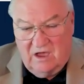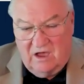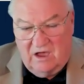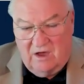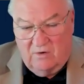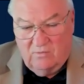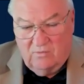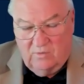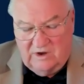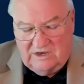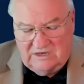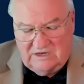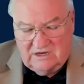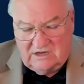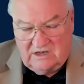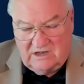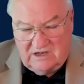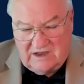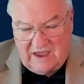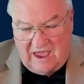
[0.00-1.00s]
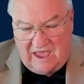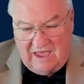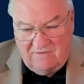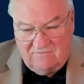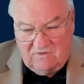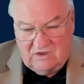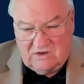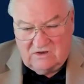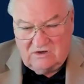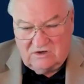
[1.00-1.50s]
we didn't
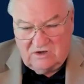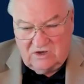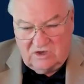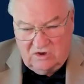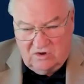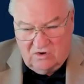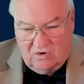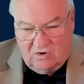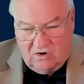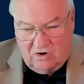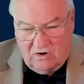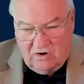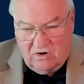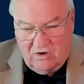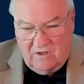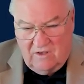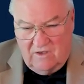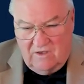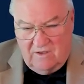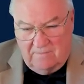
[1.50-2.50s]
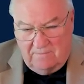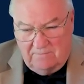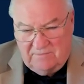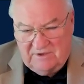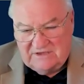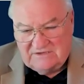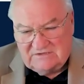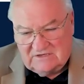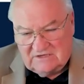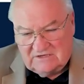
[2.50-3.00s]
dive into your
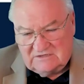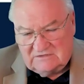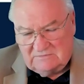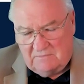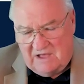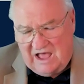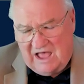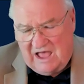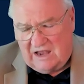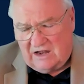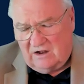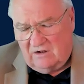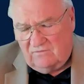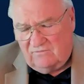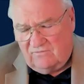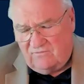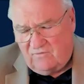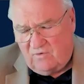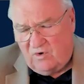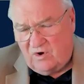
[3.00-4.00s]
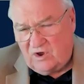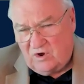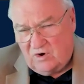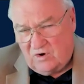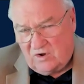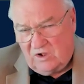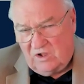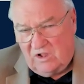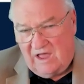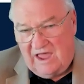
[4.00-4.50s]
business model for
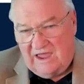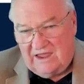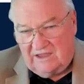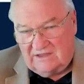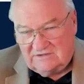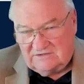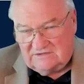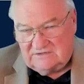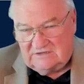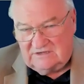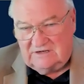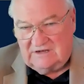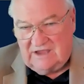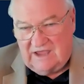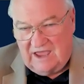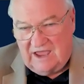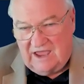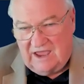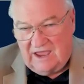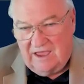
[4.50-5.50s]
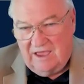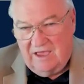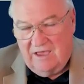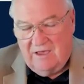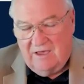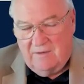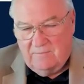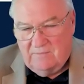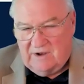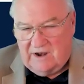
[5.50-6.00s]
your clients today,
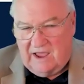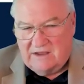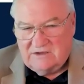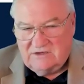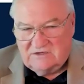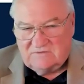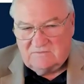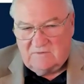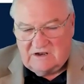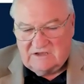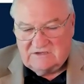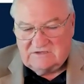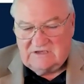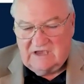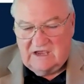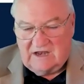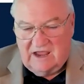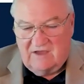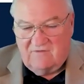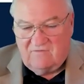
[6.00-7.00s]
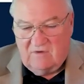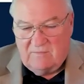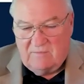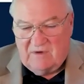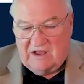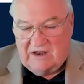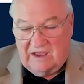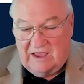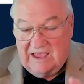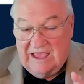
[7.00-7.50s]
but I just want to say to
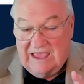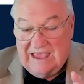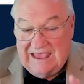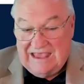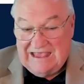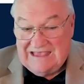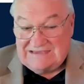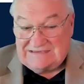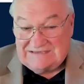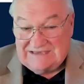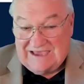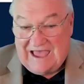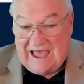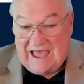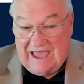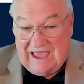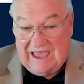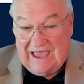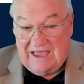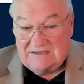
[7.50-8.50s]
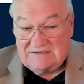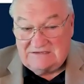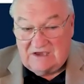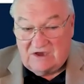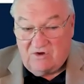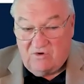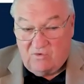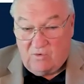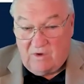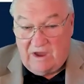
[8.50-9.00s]
everybody, this guy has a
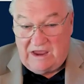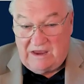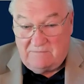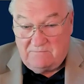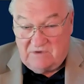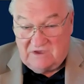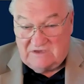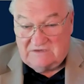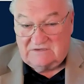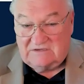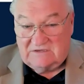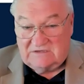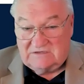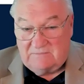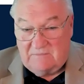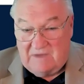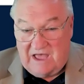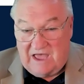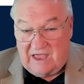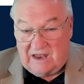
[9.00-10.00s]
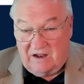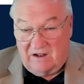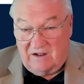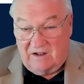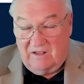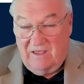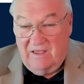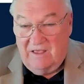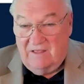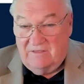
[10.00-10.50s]
great business
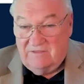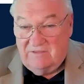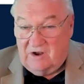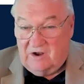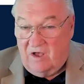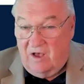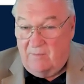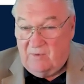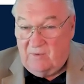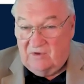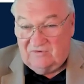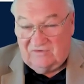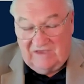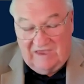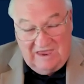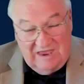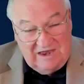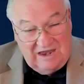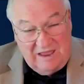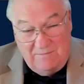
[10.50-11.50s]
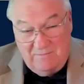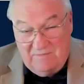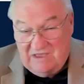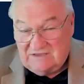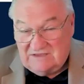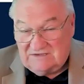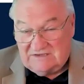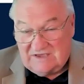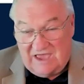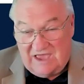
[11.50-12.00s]
model that almost any
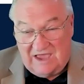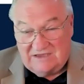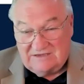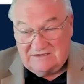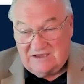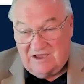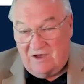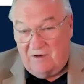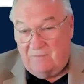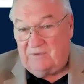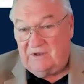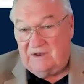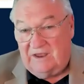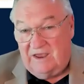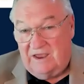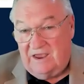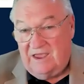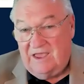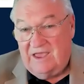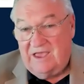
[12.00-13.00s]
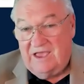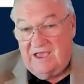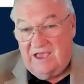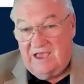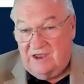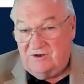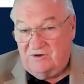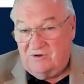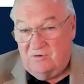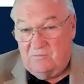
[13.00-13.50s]
mid-sized company
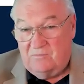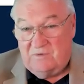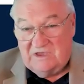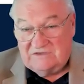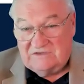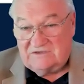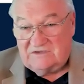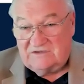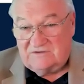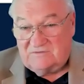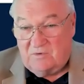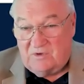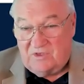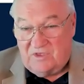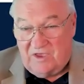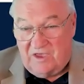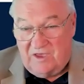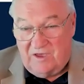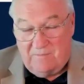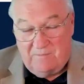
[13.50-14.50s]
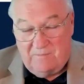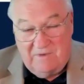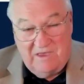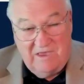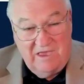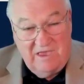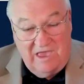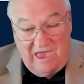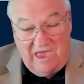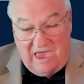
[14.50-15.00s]
can do business with him
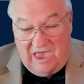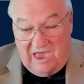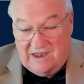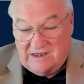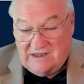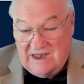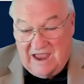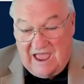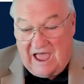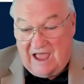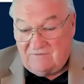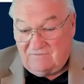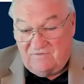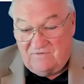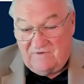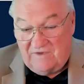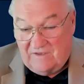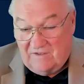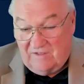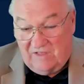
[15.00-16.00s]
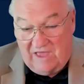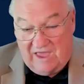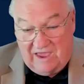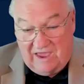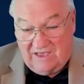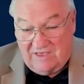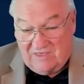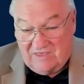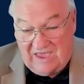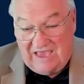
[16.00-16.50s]
and not feel
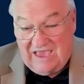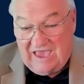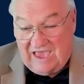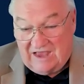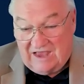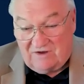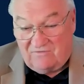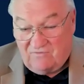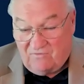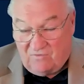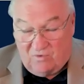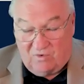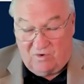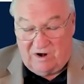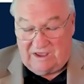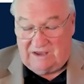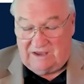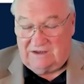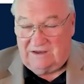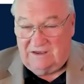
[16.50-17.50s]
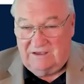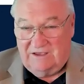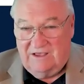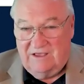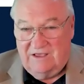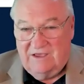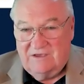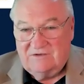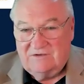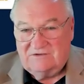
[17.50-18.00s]
like they can't afford it.
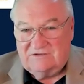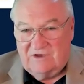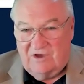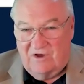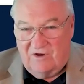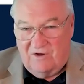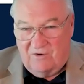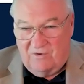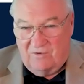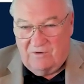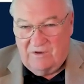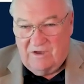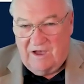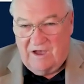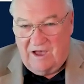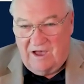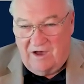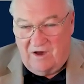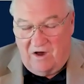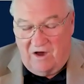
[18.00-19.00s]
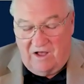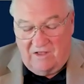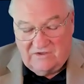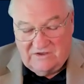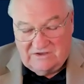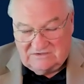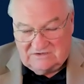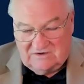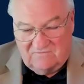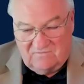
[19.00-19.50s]
So all
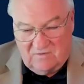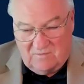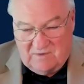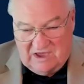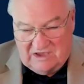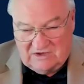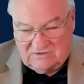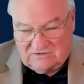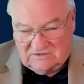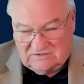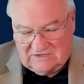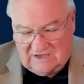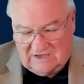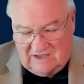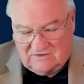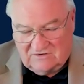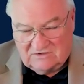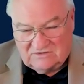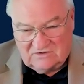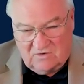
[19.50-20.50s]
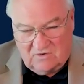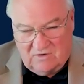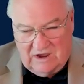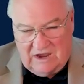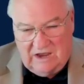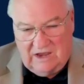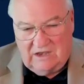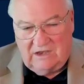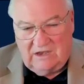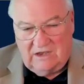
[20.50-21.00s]
his information's on the
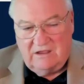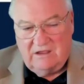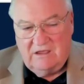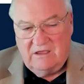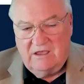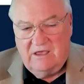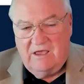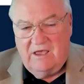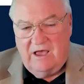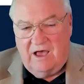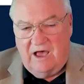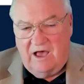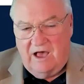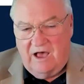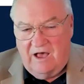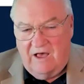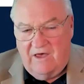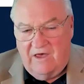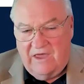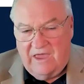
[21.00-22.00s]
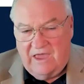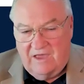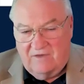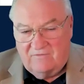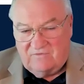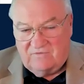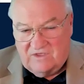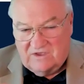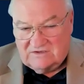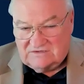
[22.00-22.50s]
screen.
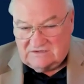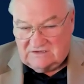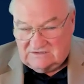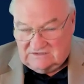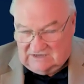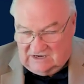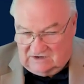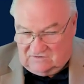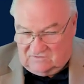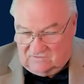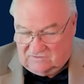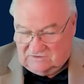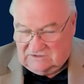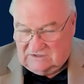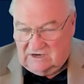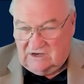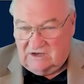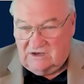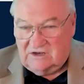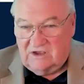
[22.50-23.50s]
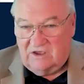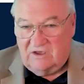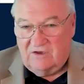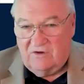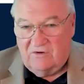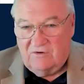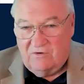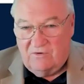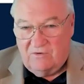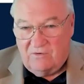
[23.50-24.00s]
If this is interesting to
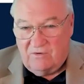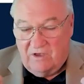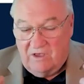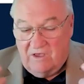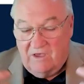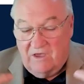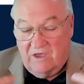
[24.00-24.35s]
you,